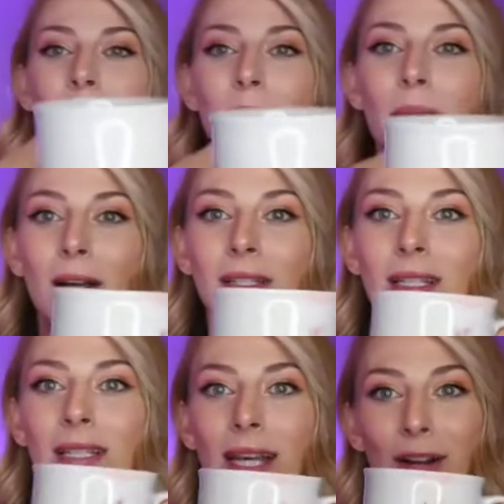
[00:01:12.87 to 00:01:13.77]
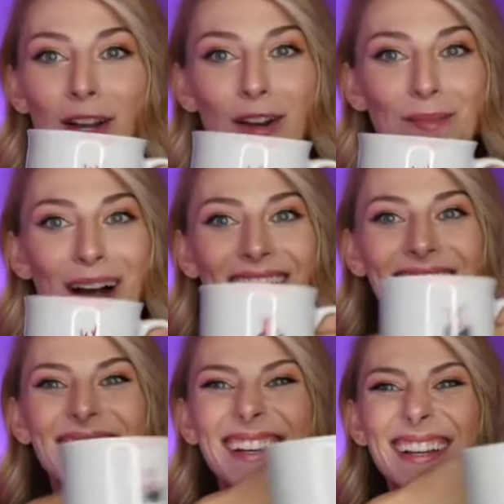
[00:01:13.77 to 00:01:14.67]
Boston Terrier
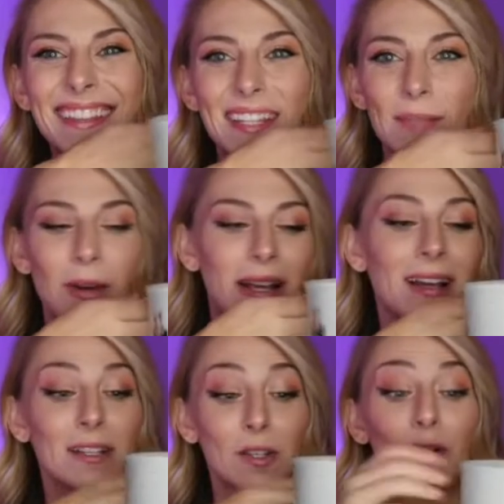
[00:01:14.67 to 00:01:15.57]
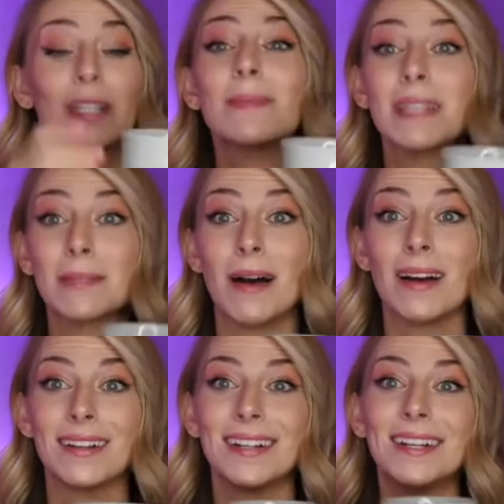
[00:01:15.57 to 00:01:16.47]
mug. This morning it's a Christmas
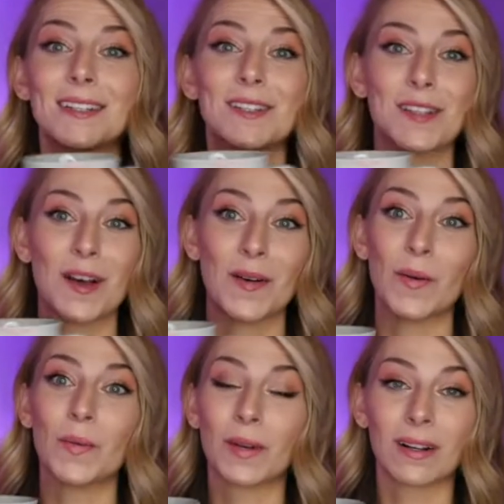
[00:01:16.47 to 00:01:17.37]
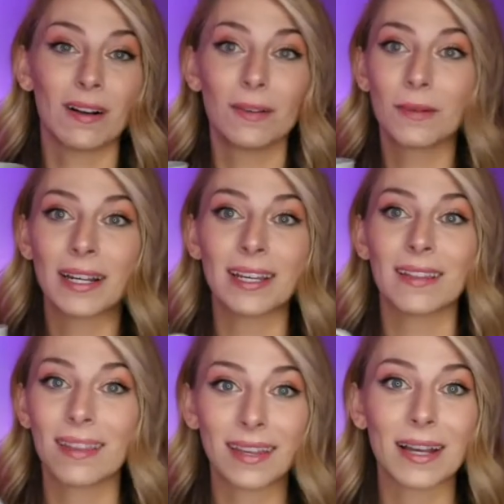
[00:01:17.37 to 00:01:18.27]
mug. So we're already
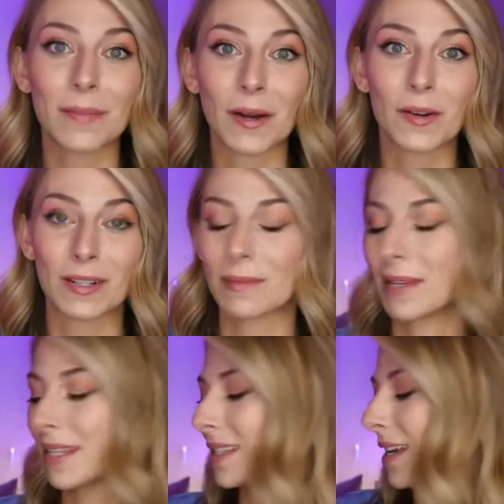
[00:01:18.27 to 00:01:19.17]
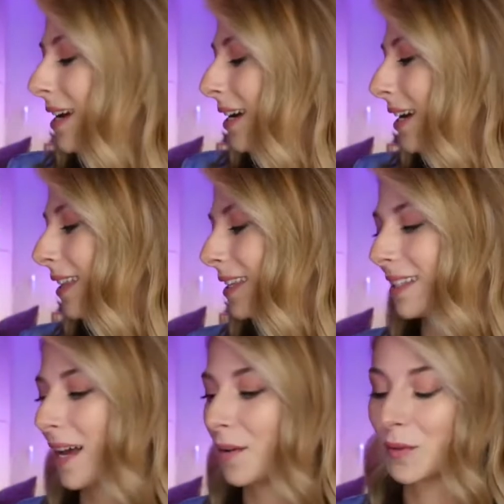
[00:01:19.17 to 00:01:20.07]
thinking about Christmas in
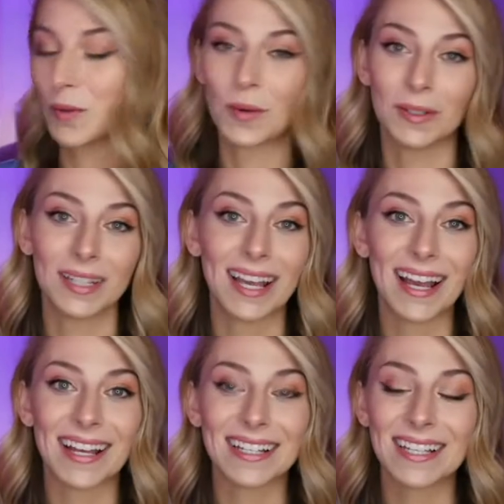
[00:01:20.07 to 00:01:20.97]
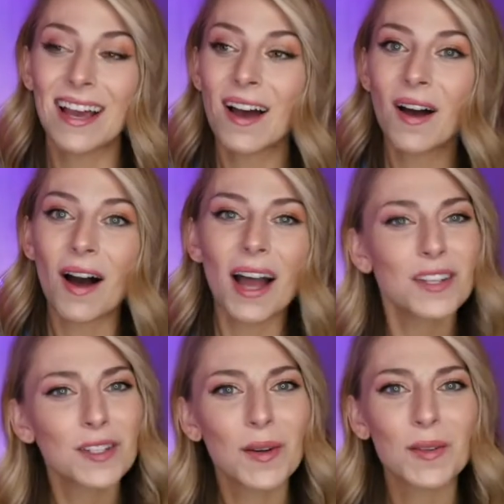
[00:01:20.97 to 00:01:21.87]
this household. And I
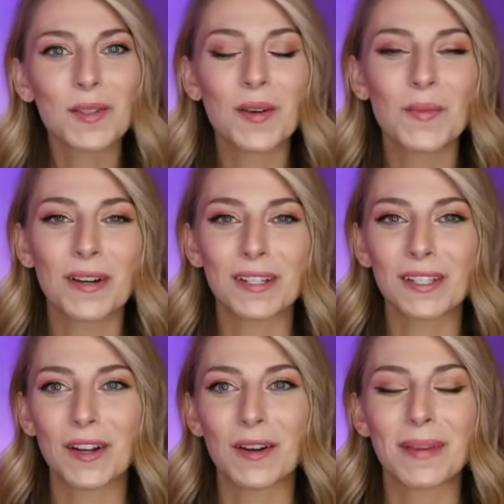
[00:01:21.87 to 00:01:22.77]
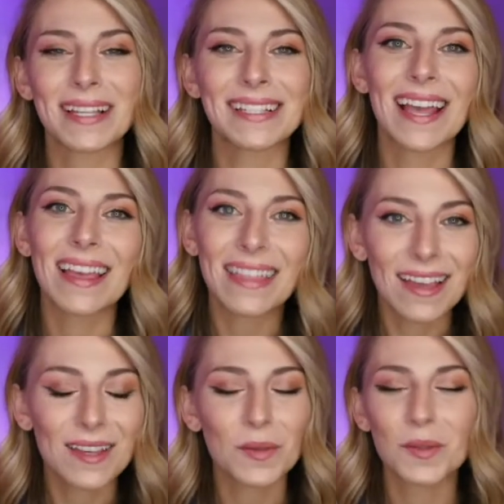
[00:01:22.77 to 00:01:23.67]
just also want to start by saying
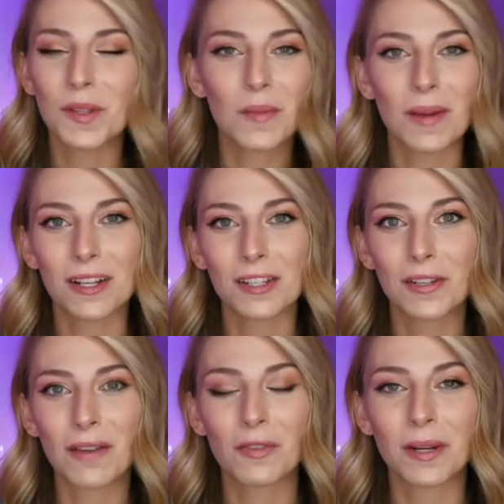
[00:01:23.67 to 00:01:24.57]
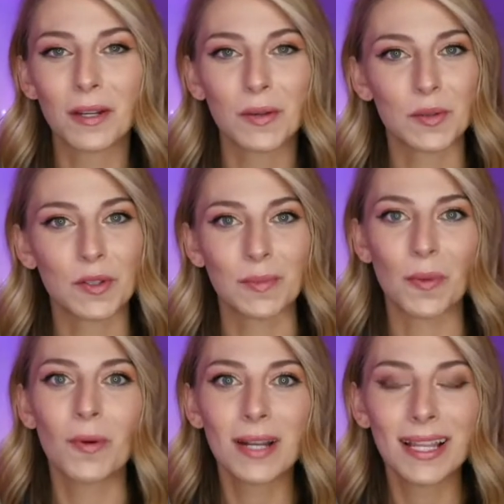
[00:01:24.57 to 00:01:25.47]
thank you so much to everybody who
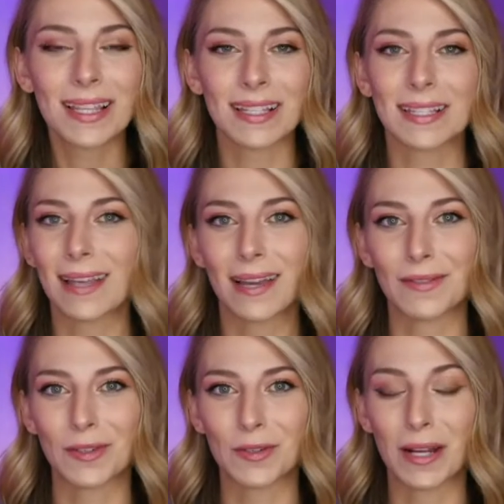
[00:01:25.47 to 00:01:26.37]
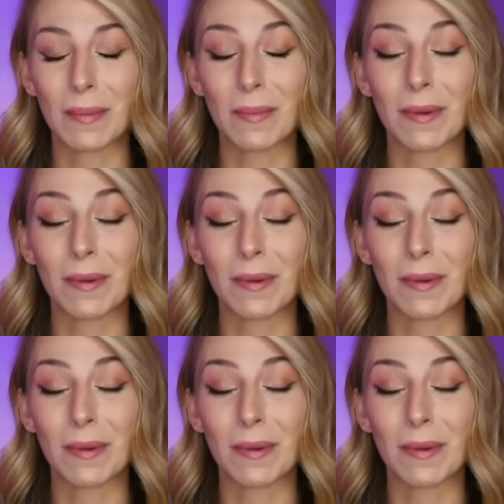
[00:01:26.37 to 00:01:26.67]
supported this live stream